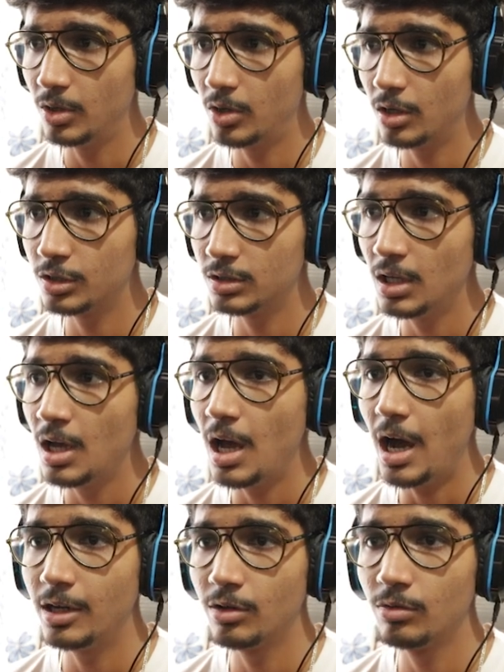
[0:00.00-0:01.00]
because
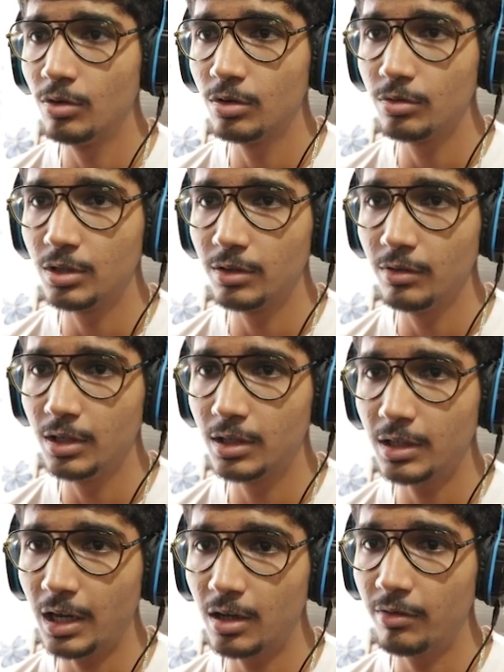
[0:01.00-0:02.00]
I don't want to reveal
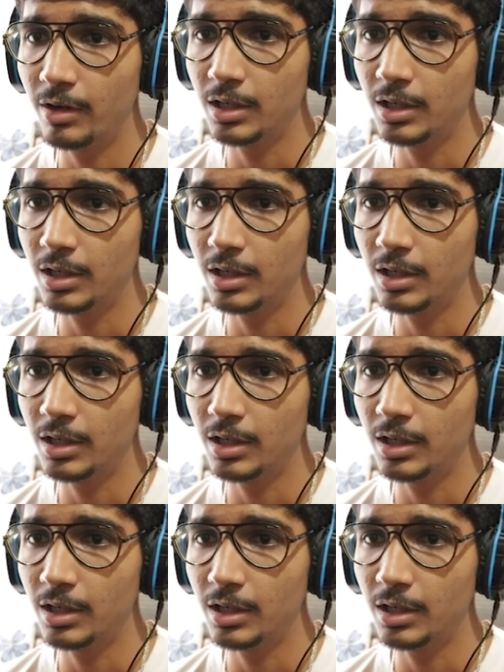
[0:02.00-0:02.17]
it like a